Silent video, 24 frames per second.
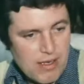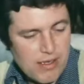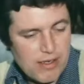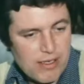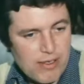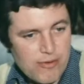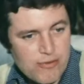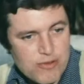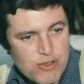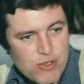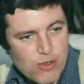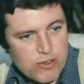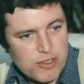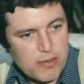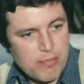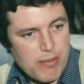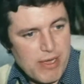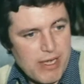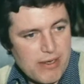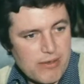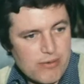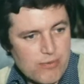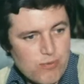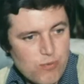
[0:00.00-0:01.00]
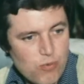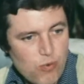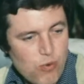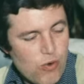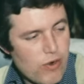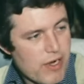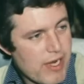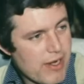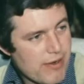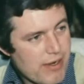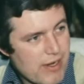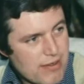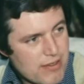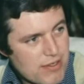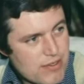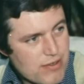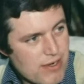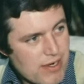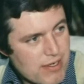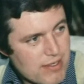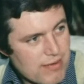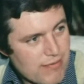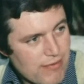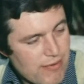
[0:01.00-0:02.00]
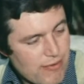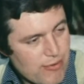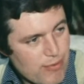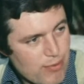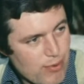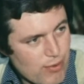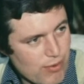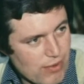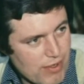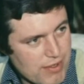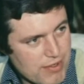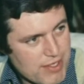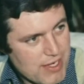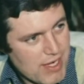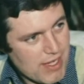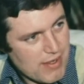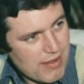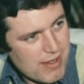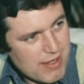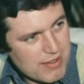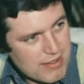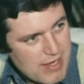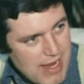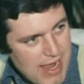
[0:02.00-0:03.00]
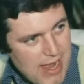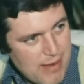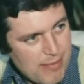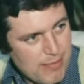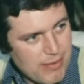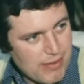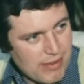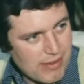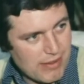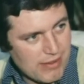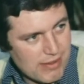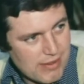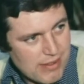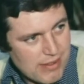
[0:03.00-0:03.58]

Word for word: You've talked about walking around the streets of Liverpool and seeing things happen.